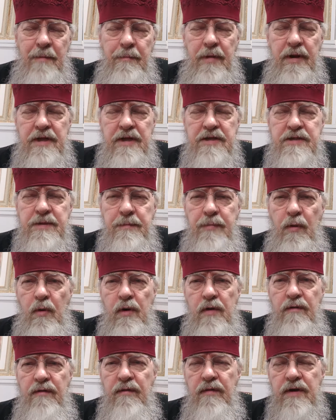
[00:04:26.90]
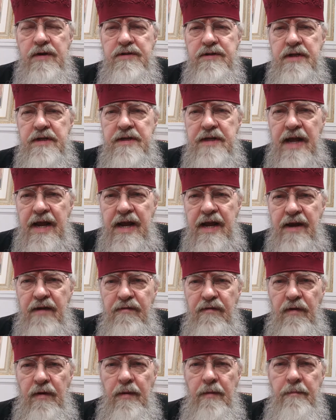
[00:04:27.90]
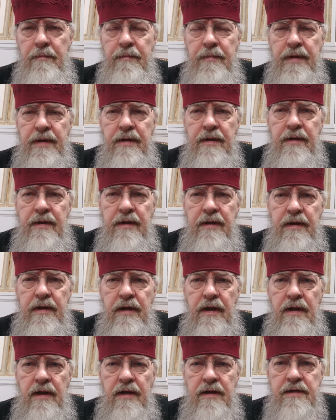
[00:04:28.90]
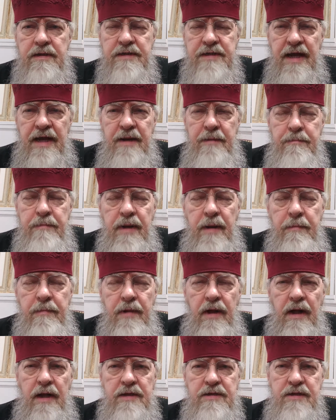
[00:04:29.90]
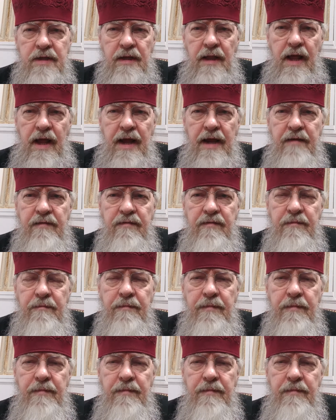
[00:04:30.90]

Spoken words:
But it's important for us to take from St. Memnon's life